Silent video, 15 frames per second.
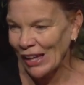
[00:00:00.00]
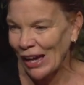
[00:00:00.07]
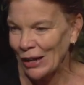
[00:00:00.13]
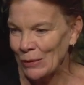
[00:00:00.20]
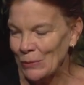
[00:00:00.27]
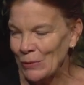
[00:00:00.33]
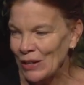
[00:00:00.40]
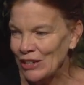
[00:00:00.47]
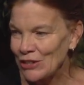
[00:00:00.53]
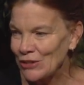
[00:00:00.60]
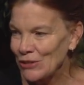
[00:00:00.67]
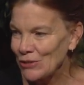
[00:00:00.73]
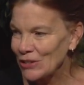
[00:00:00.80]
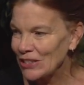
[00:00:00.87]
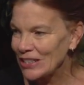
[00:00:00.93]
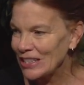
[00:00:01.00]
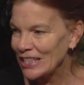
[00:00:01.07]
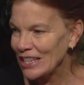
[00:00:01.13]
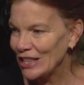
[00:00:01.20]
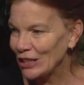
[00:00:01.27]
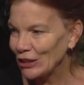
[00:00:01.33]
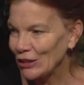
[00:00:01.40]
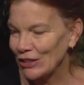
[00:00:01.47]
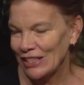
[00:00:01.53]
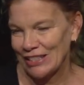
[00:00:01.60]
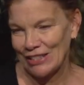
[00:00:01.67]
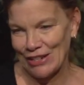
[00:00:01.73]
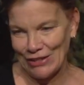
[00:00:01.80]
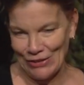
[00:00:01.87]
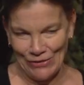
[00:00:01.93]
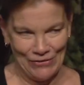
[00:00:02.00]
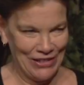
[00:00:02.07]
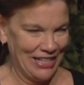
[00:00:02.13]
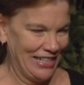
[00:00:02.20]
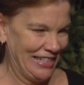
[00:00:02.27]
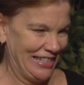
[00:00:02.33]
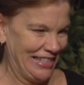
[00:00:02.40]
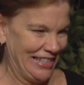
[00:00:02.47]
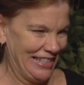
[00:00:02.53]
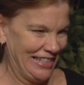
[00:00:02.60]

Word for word: I wish you could see the looks on your face.